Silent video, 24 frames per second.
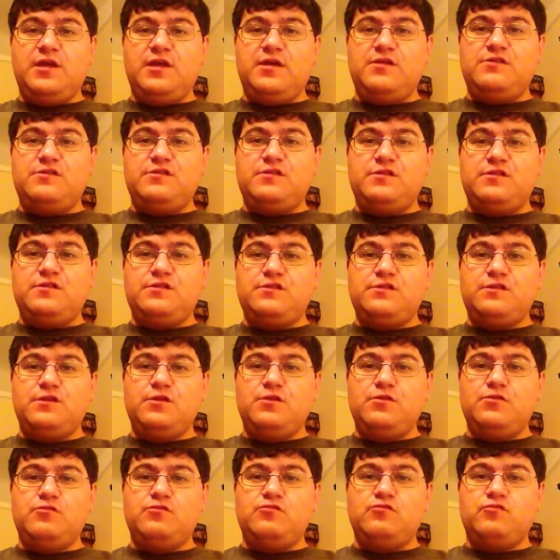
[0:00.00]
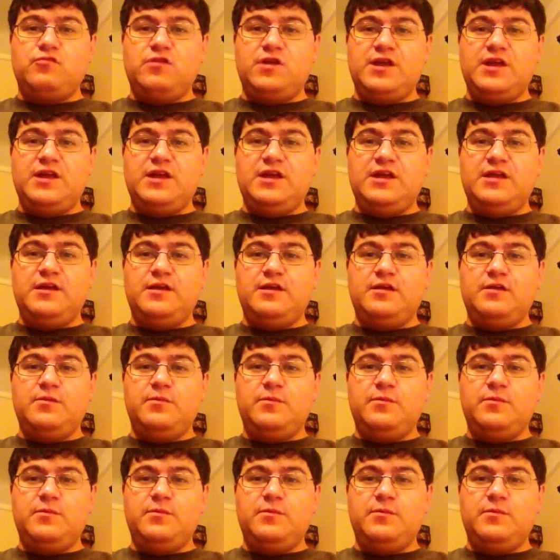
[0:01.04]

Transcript: Is this suit really going to